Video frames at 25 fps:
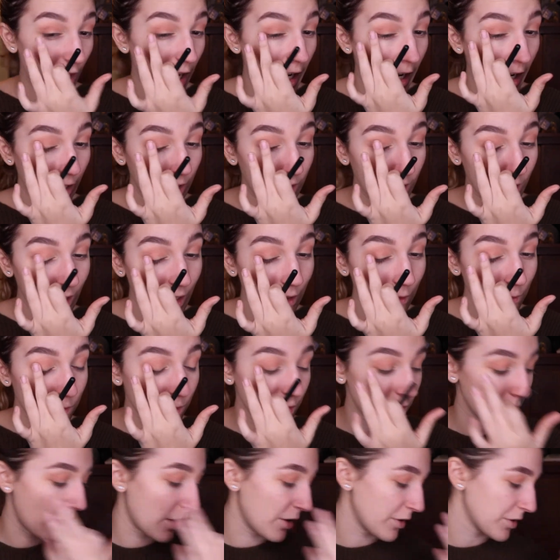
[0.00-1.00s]
I think it
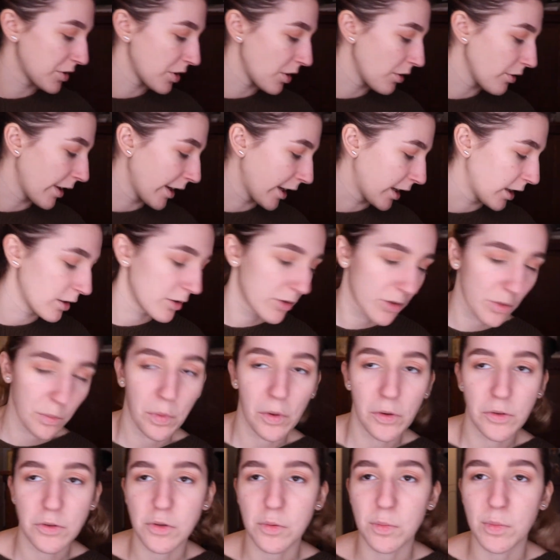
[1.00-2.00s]
was also like
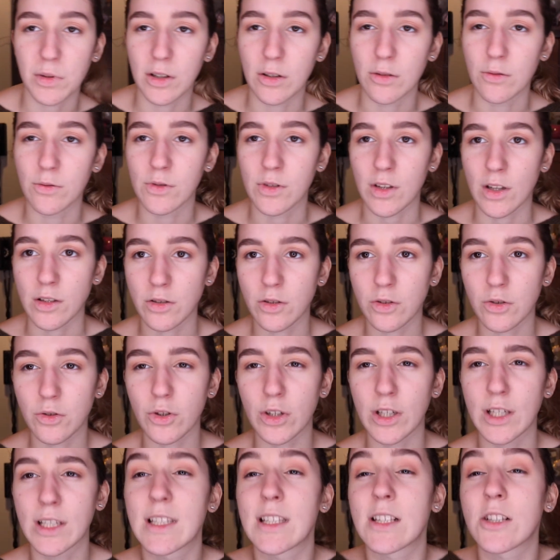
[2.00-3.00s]
supposed to be used as a
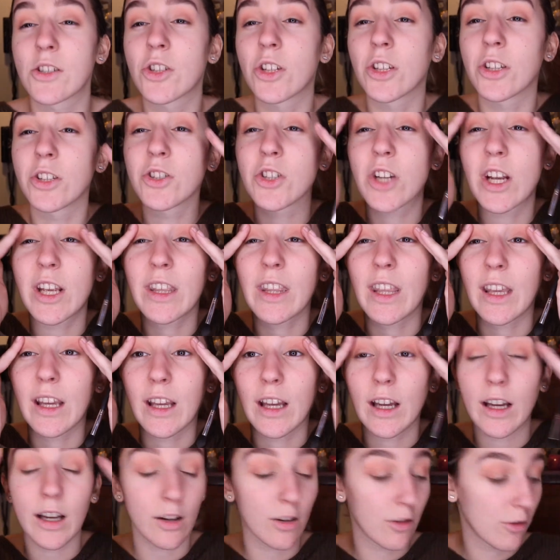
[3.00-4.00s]
transition shade, like,
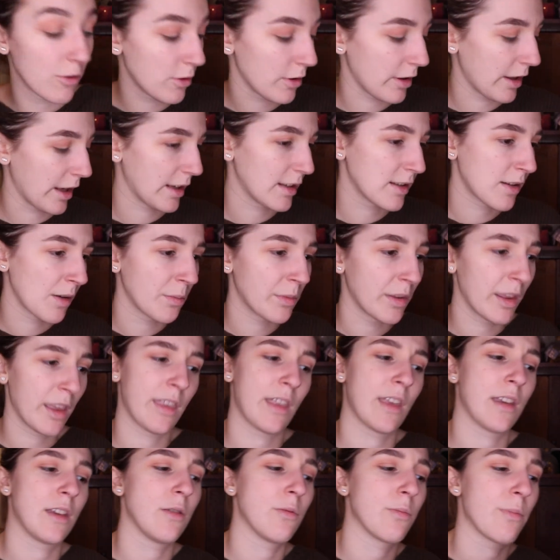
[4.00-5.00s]
or like something
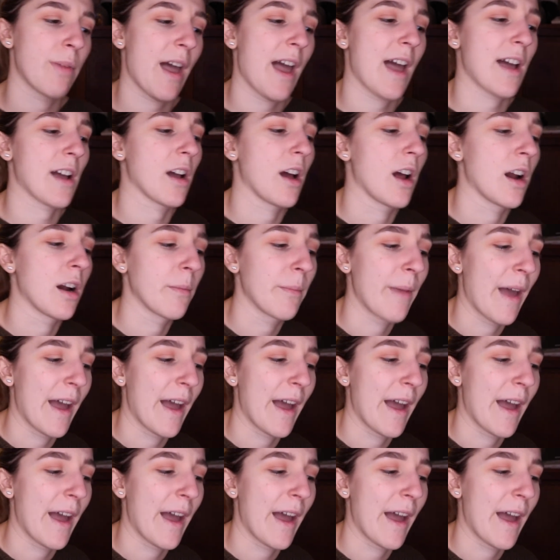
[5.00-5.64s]
that you pack on.